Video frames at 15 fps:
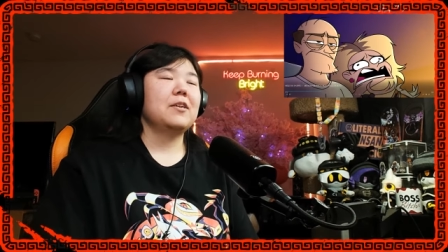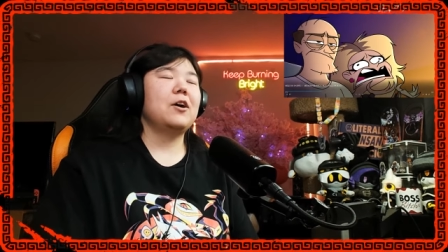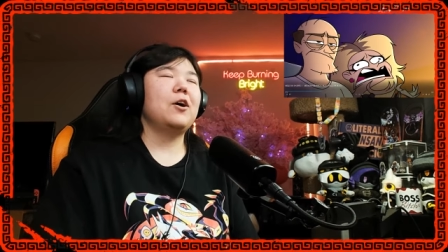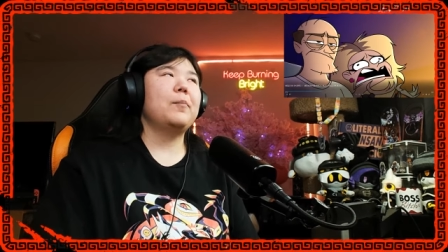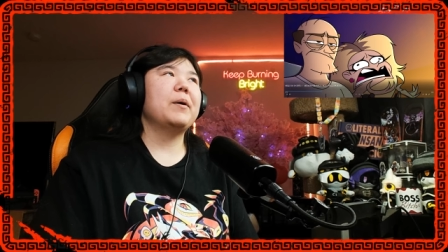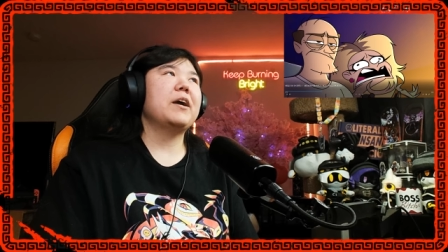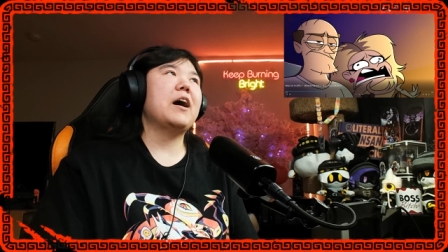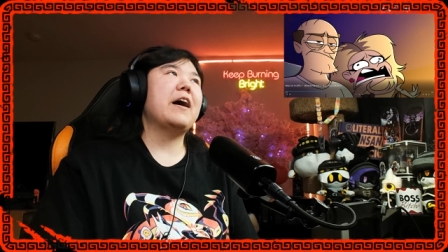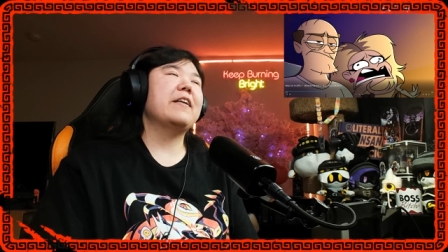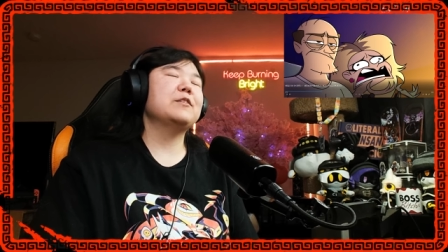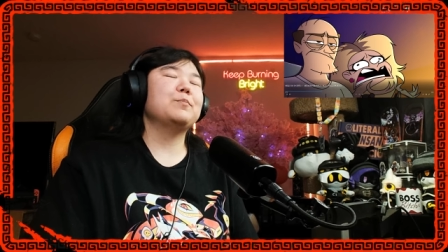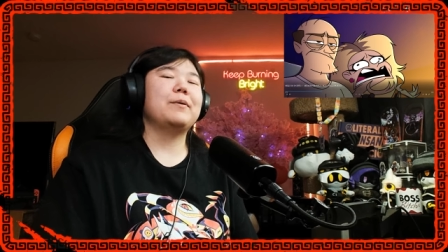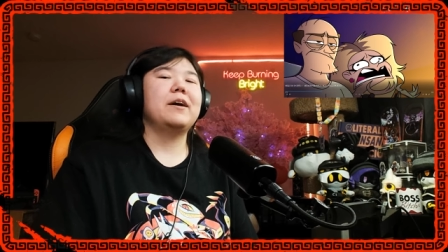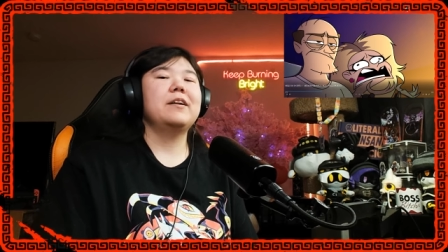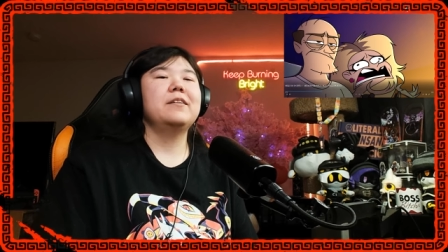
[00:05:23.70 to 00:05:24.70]
Oh my god, that's
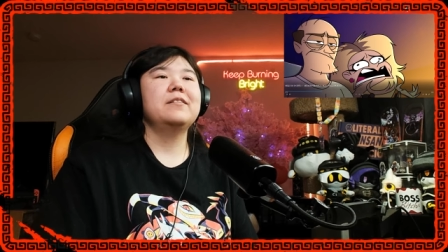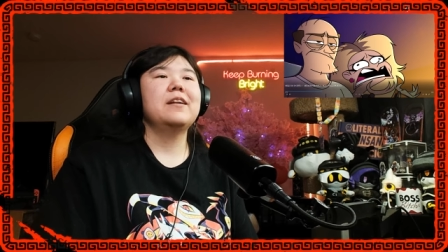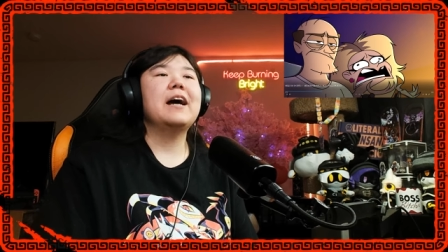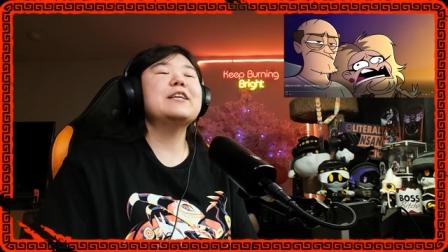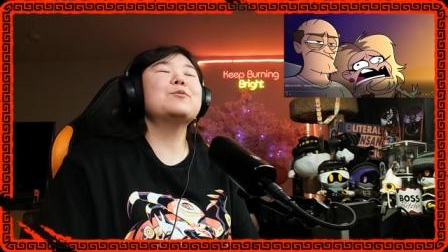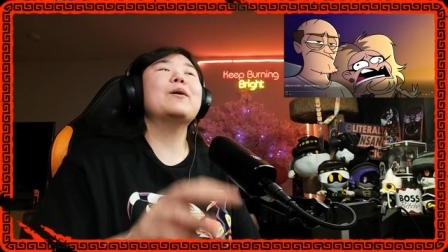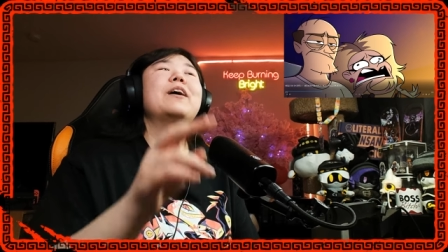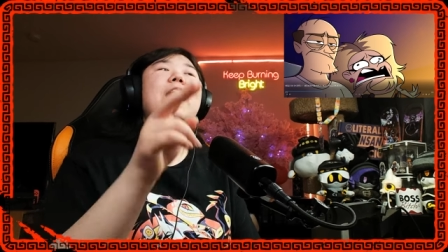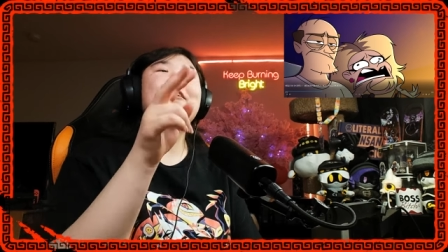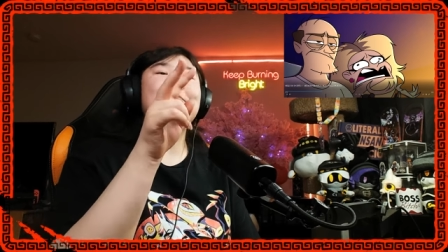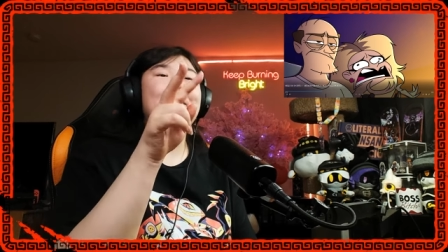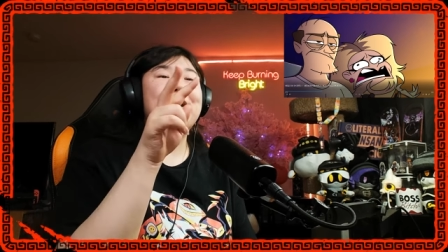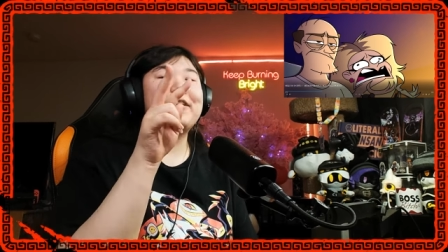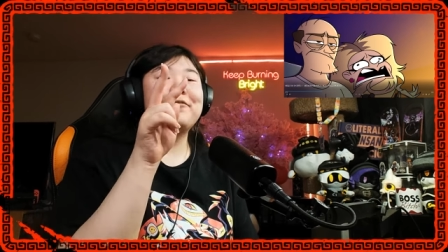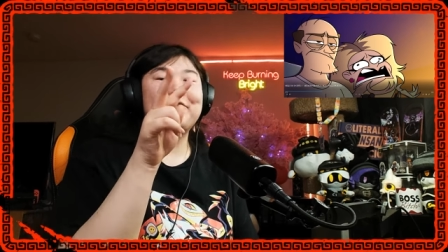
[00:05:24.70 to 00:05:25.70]
Brandon. I swear to god,
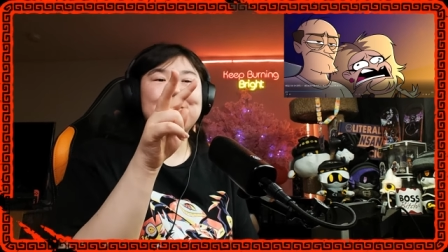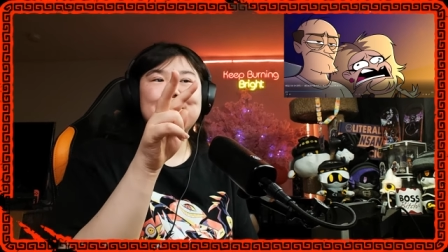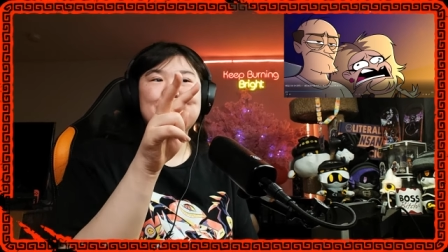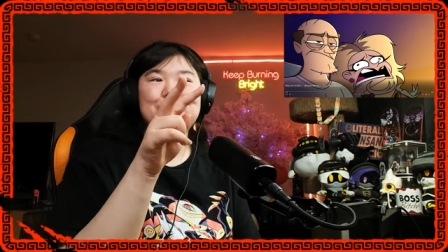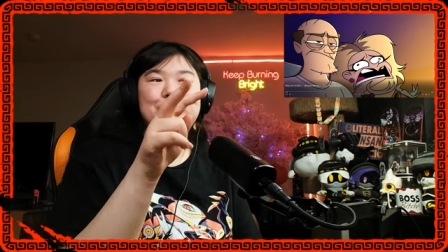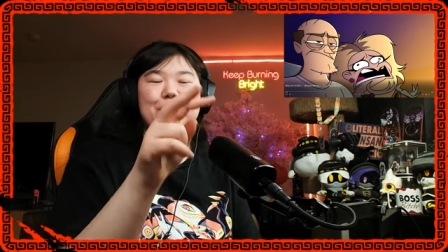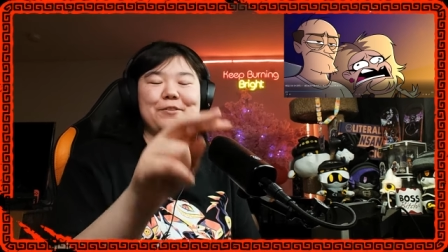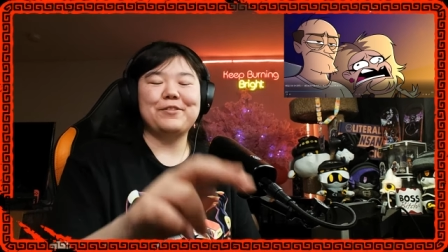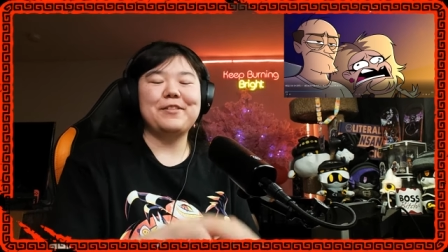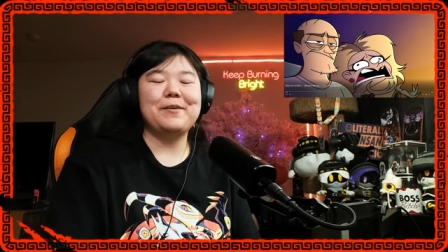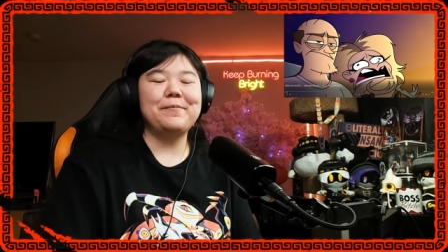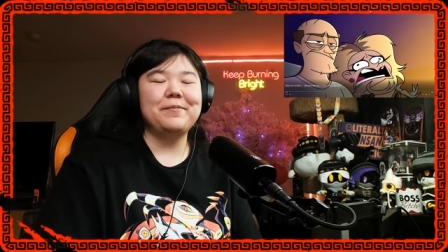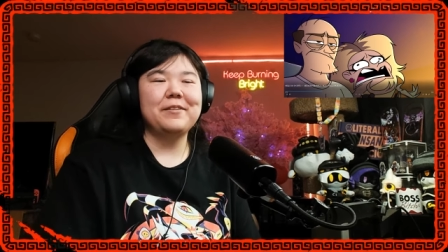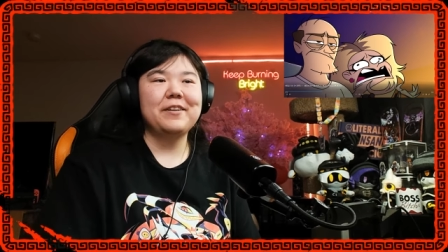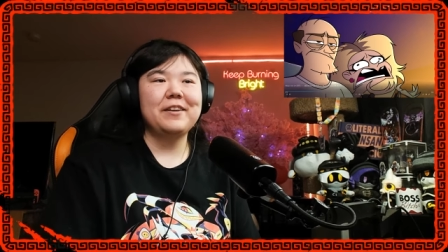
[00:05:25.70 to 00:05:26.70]
Brandon voices both of them.